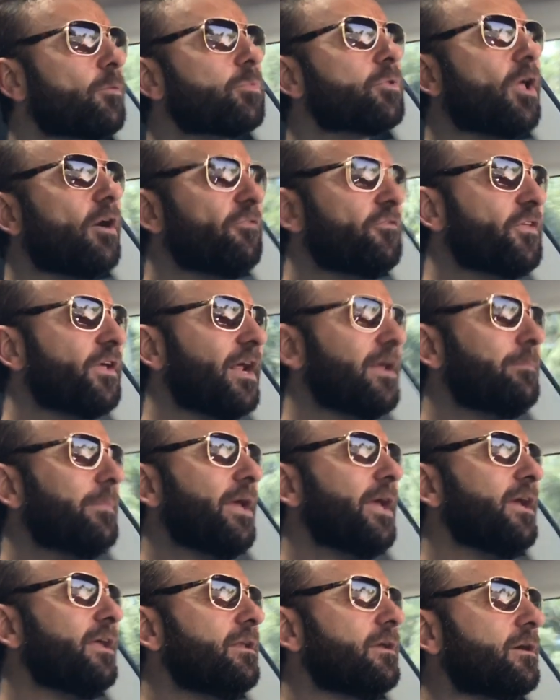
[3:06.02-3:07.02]
the bluff that I
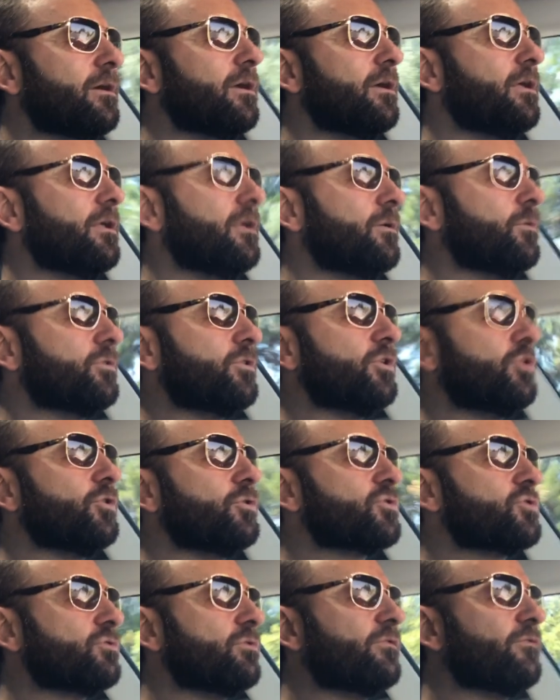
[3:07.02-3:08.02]
made with the
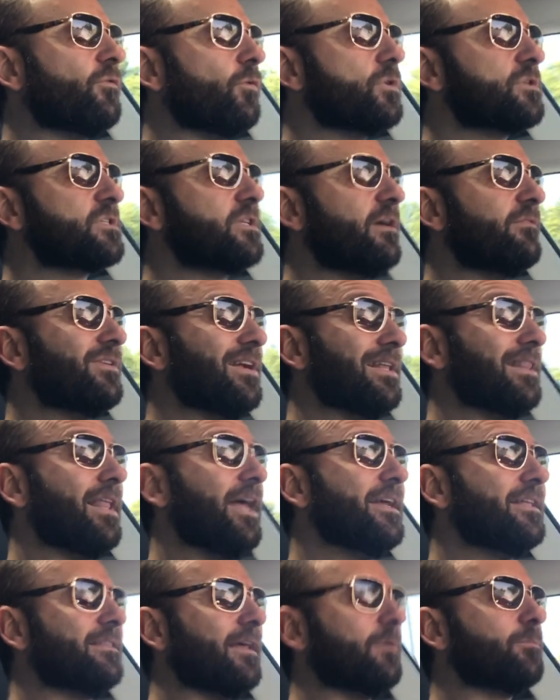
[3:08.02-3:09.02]
deuce 347, I
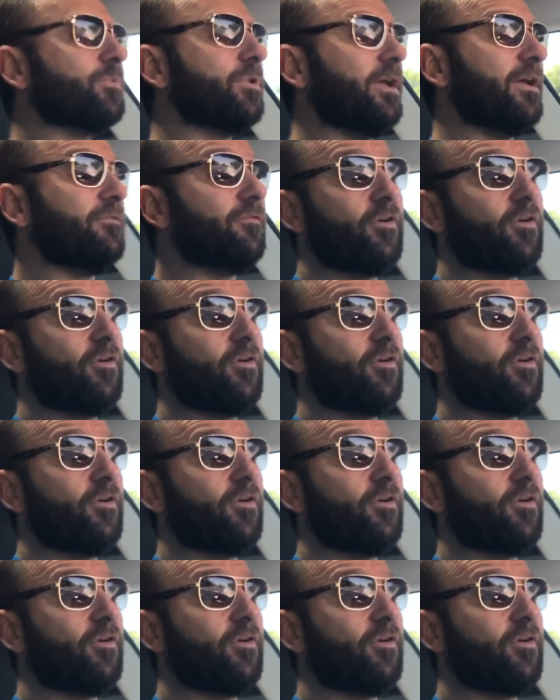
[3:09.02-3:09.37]
like that play.